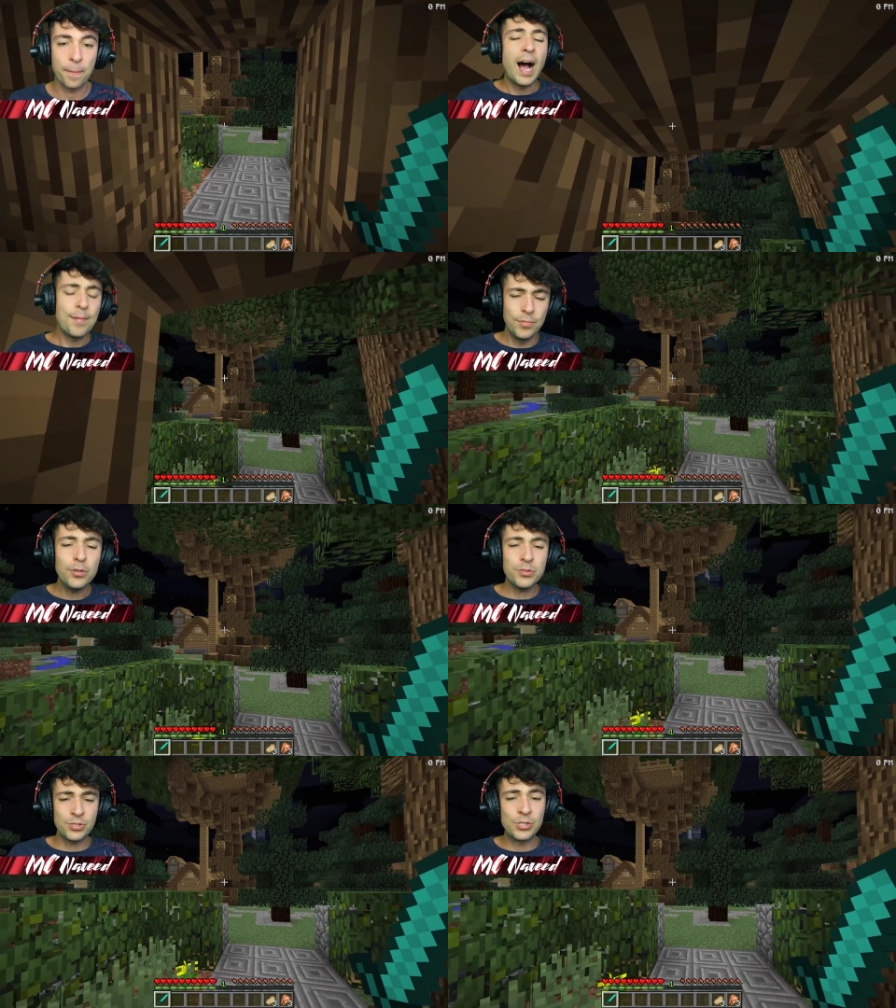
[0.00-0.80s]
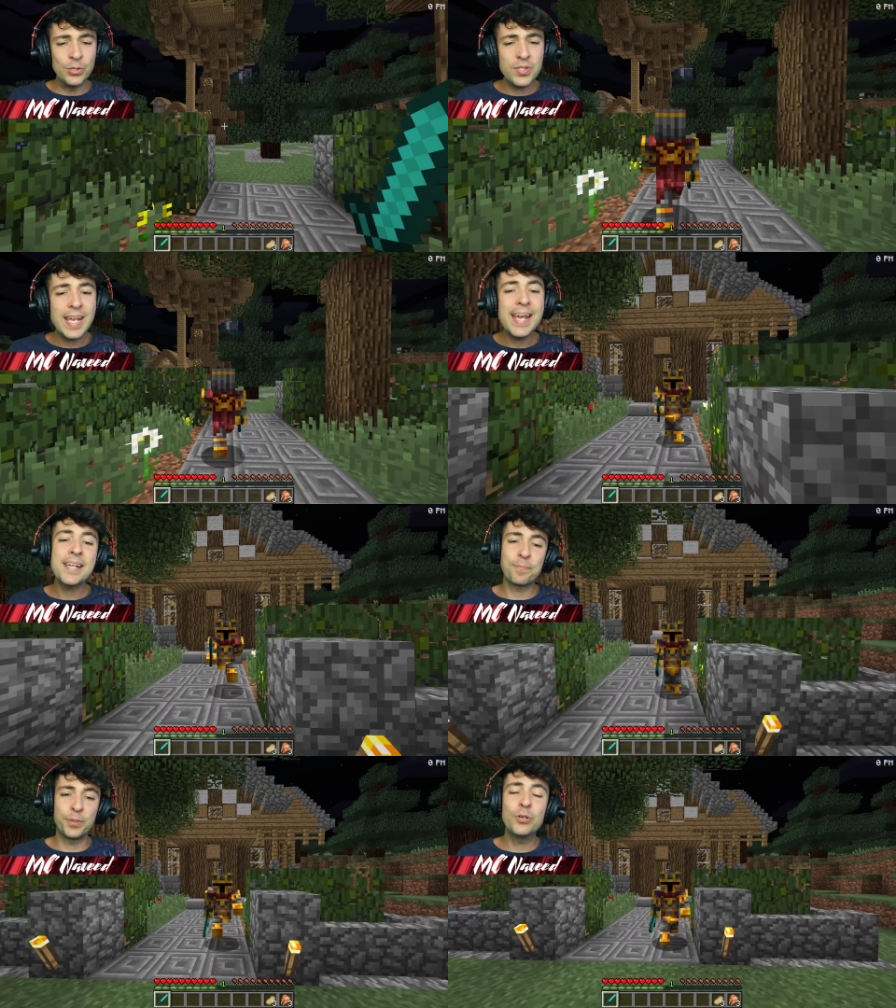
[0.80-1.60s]
I'm not too
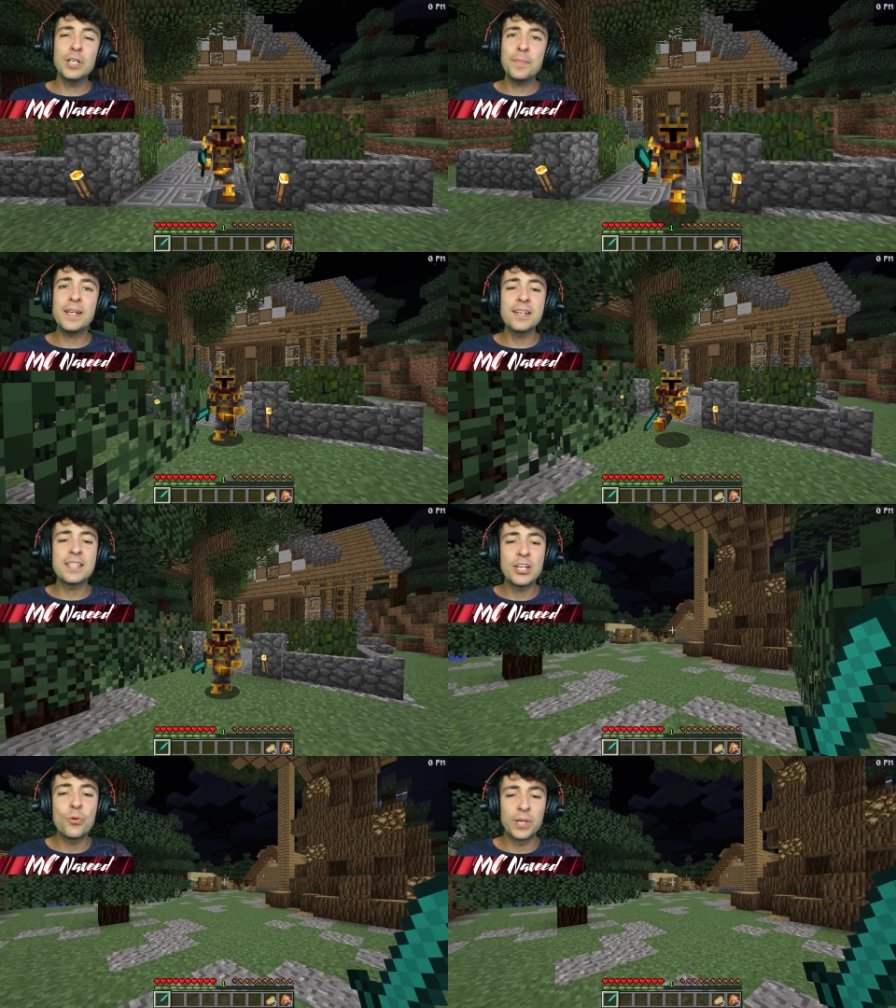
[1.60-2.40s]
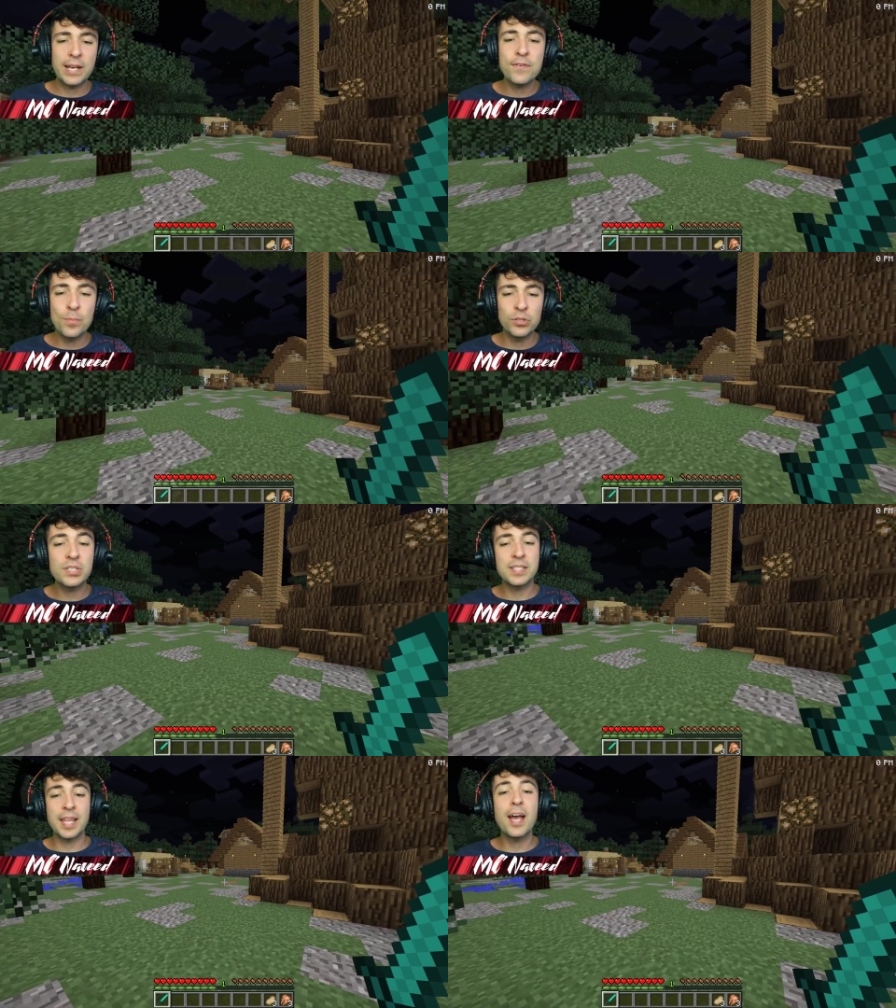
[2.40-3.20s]
scared purely because I know whatever
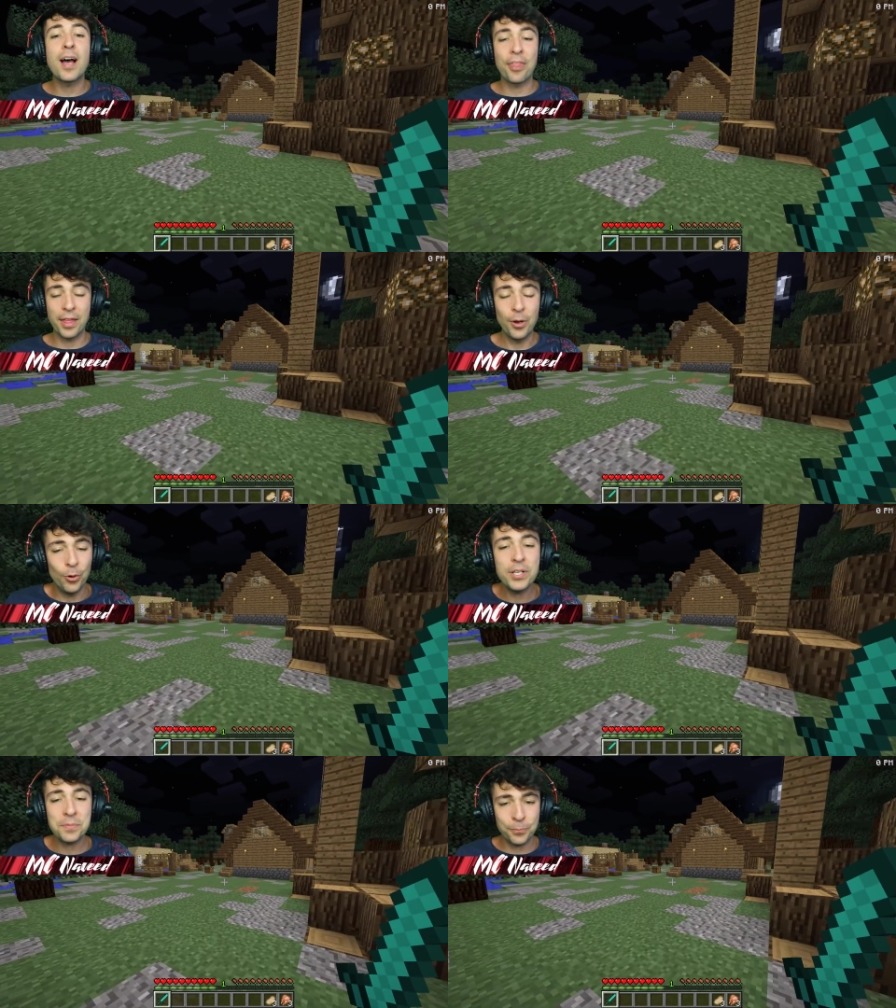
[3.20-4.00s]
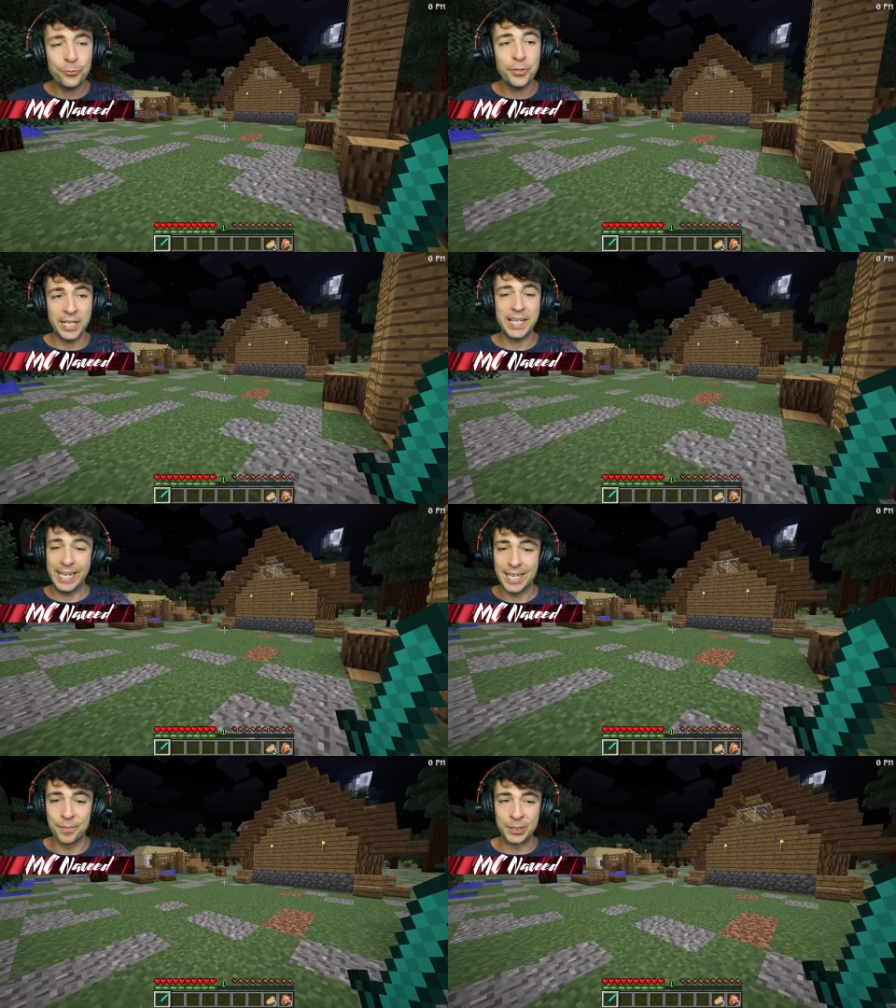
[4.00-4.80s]
monsters they are, they're always pretty
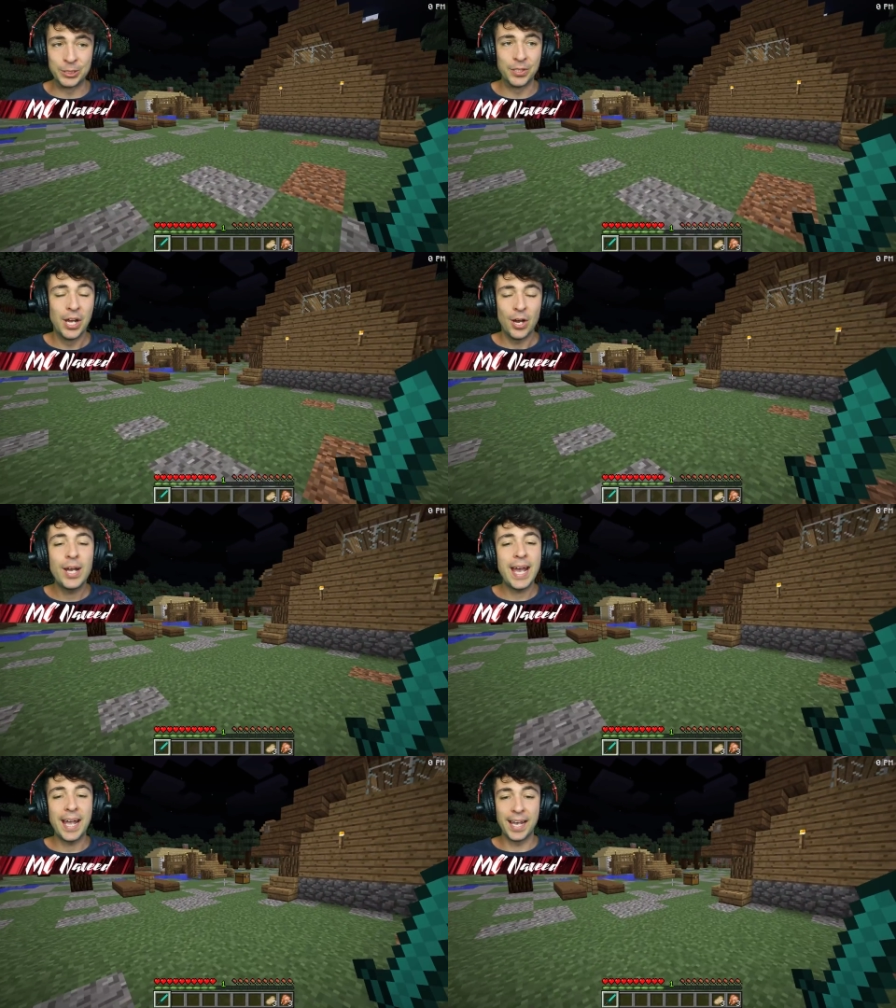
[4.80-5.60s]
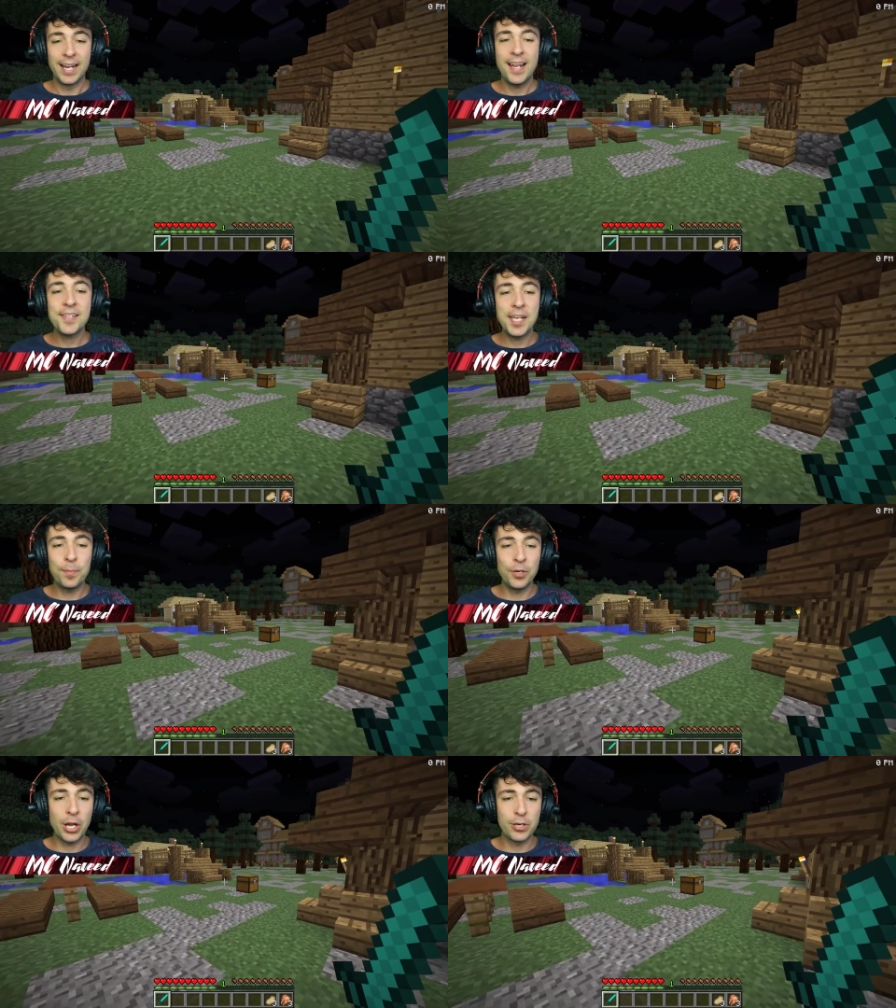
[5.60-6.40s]
killable. Okay, let's keep
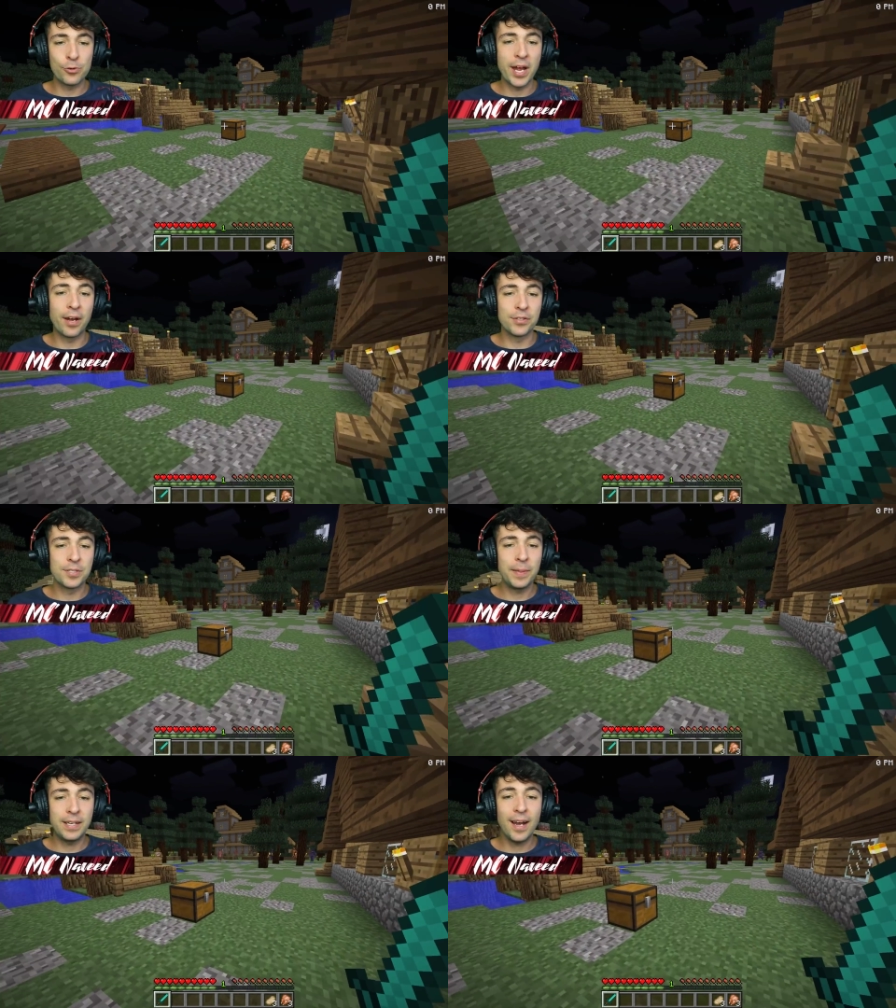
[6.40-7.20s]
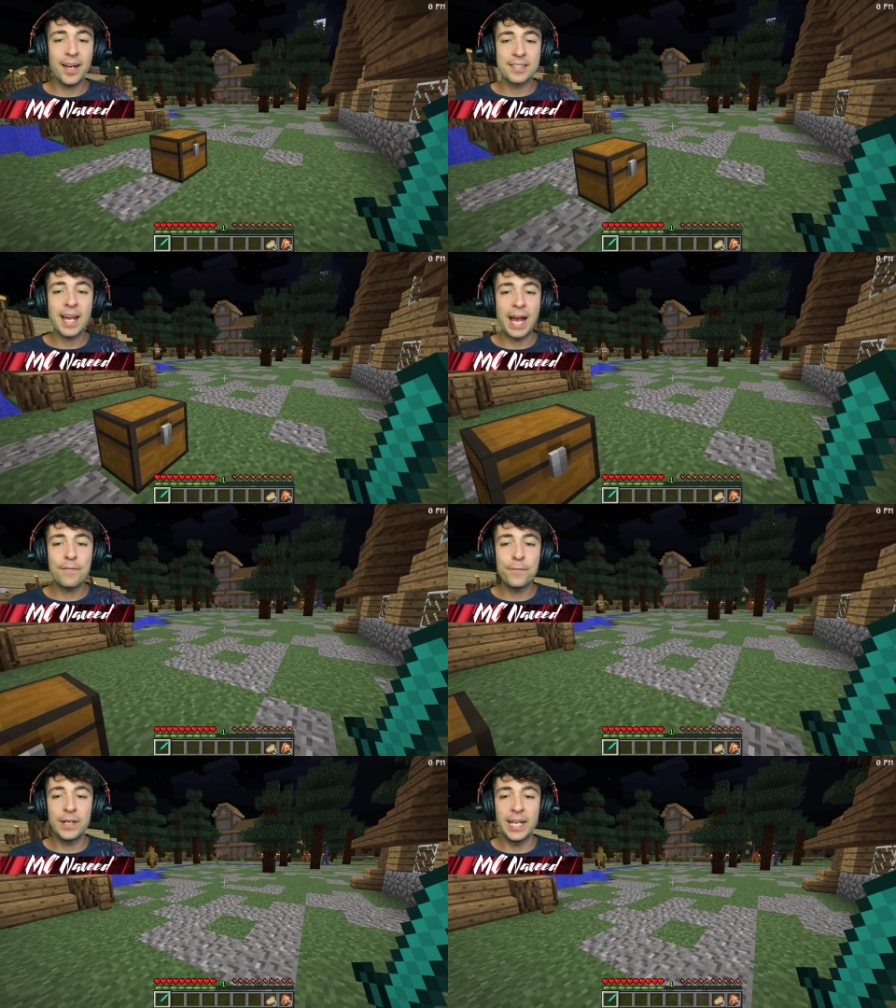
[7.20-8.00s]
on going around because I have
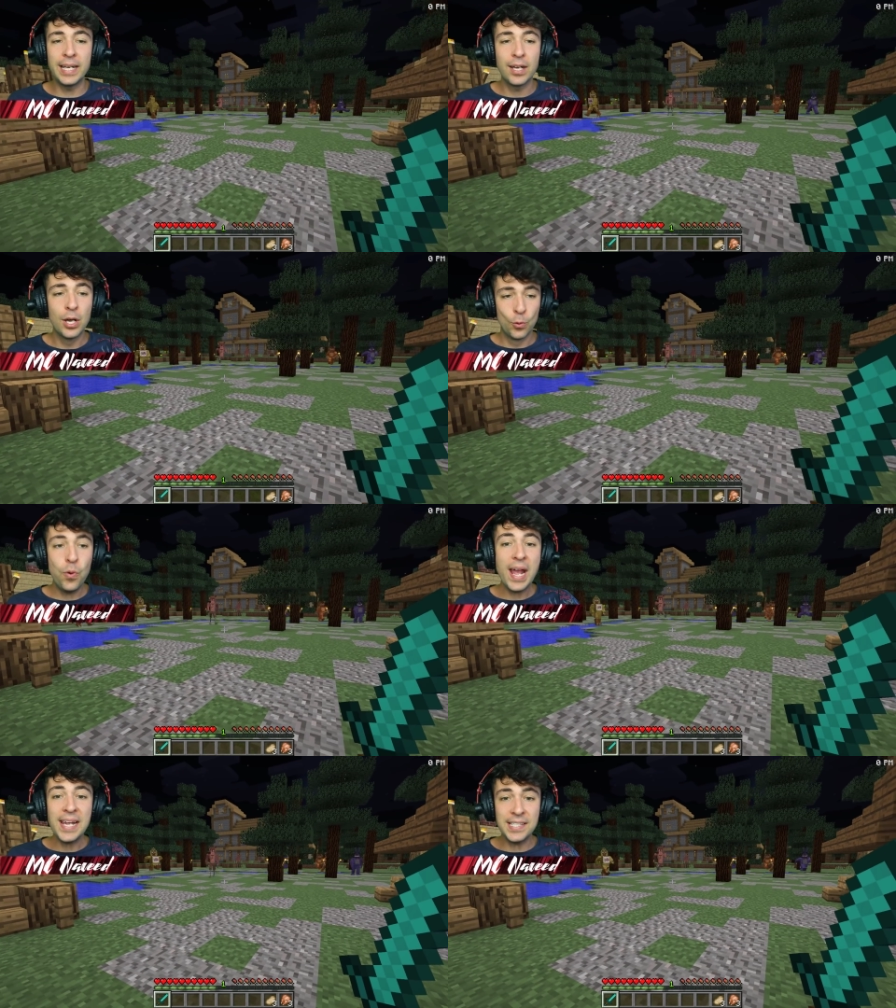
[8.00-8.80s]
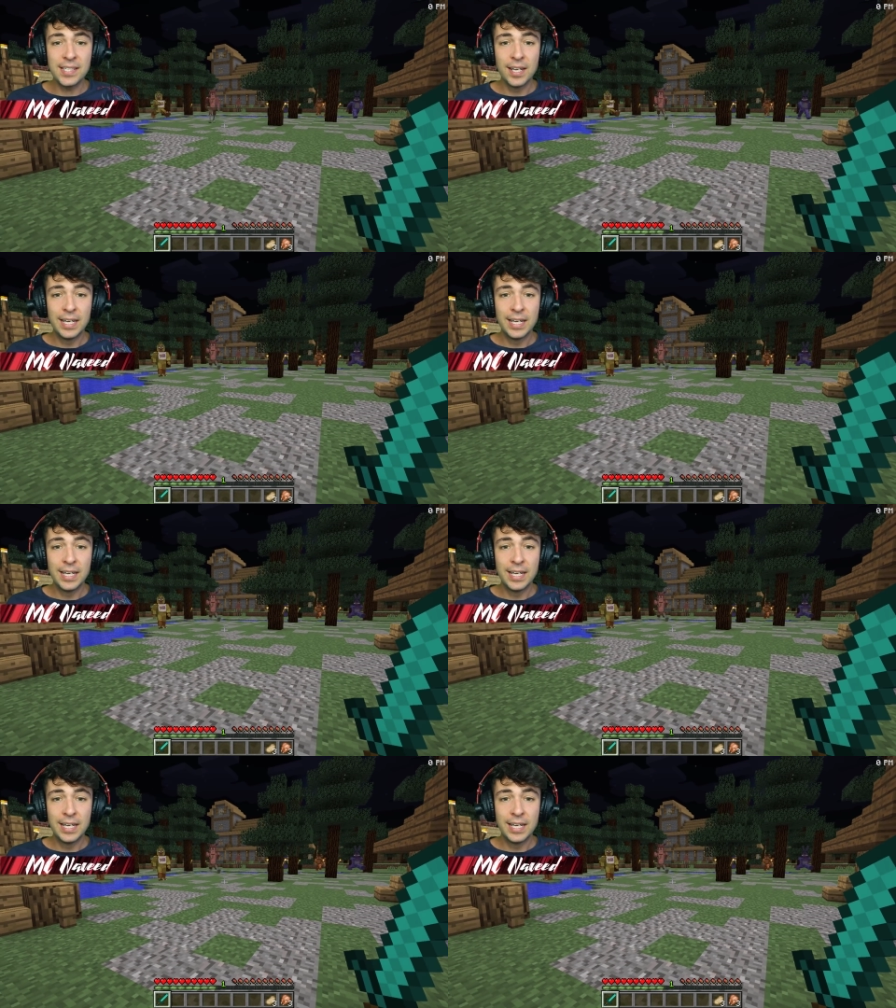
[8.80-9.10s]
a feeling... Wait!